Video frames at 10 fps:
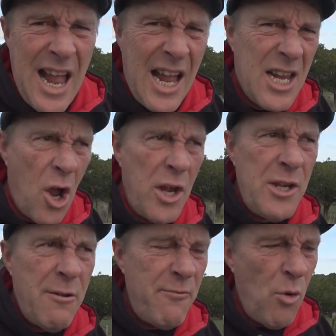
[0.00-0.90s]
a
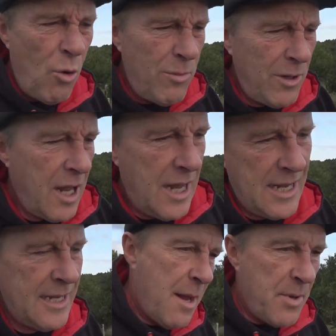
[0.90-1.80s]
kind of normal,
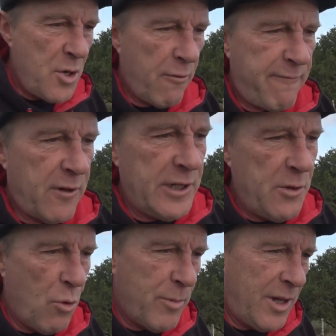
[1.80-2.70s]
but not fully
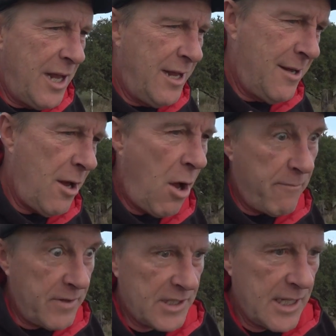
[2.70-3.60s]
normal,
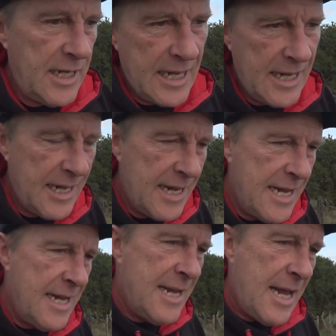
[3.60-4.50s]
obviously.
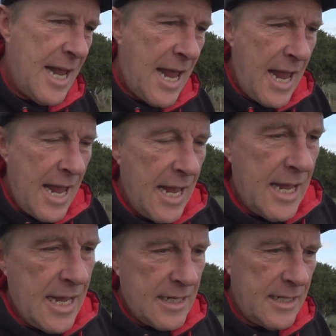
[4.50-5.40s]

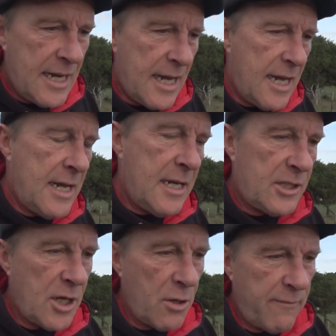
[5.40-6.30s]
And
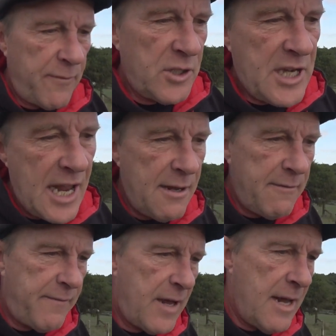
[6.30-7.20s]
so the first day
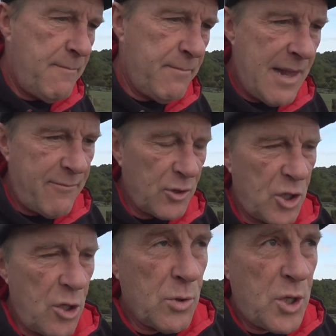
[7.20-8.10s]
of level
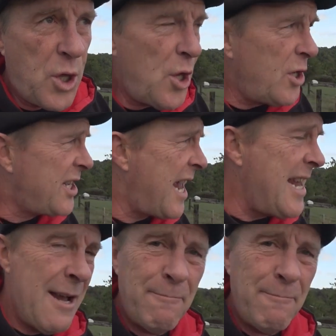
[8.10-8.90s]
2 was Thursday,